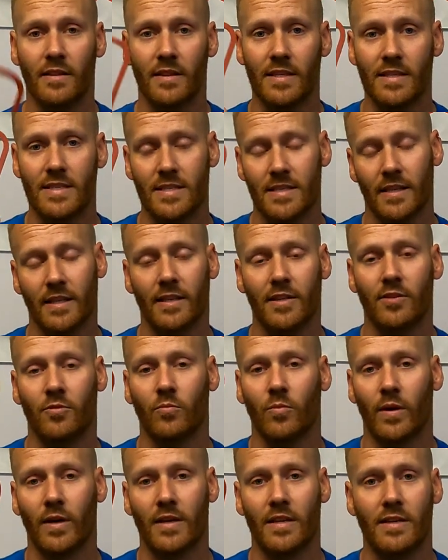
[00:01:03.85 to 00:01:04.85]
the
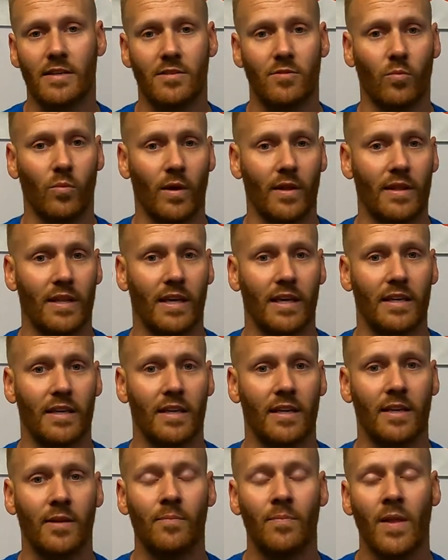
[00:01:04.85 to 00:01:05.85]
silicone one is the one that you
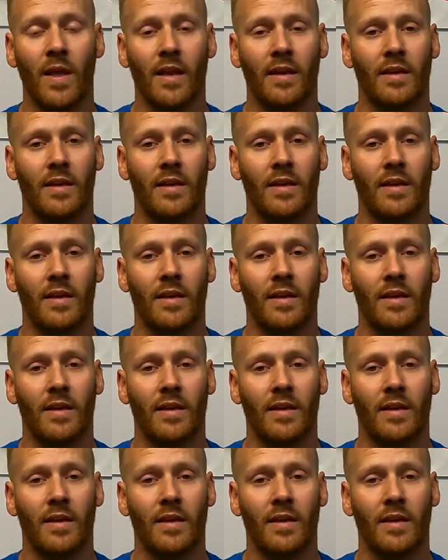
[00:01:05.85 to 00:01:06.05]
need.